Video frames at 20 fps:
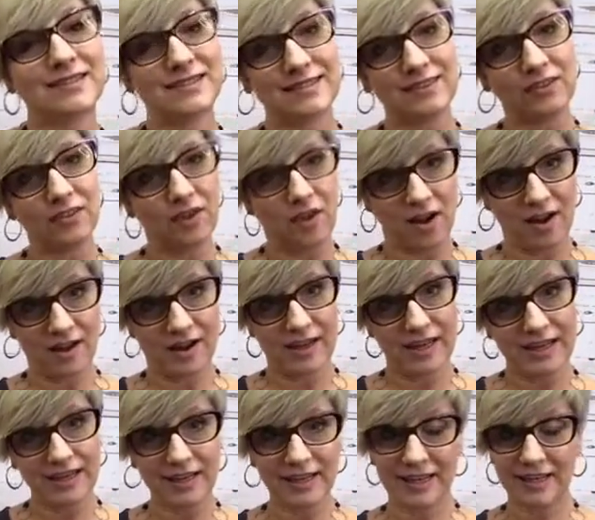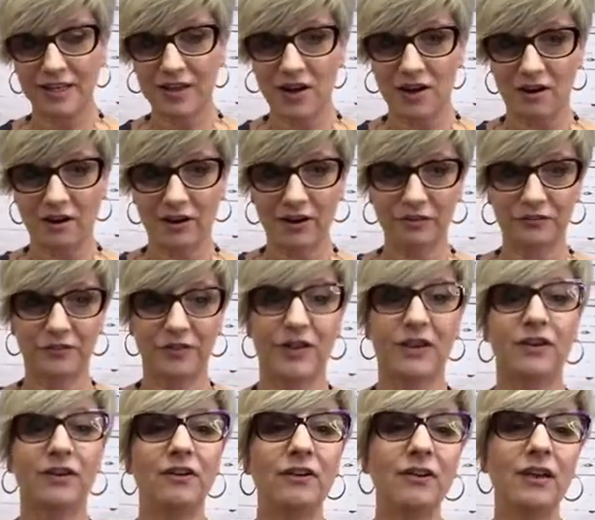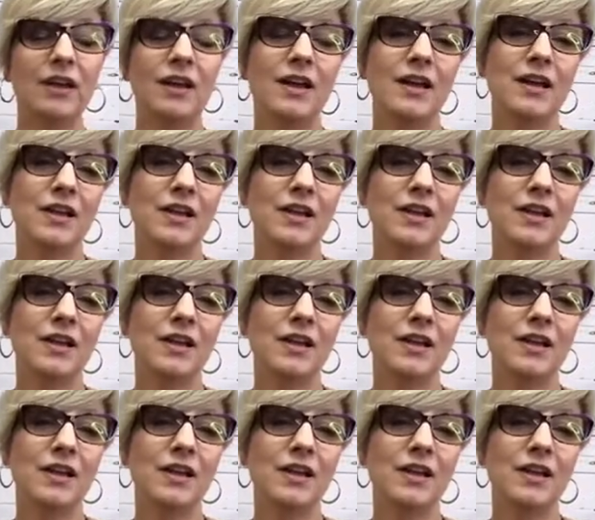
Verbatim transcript: Salon in Hartville.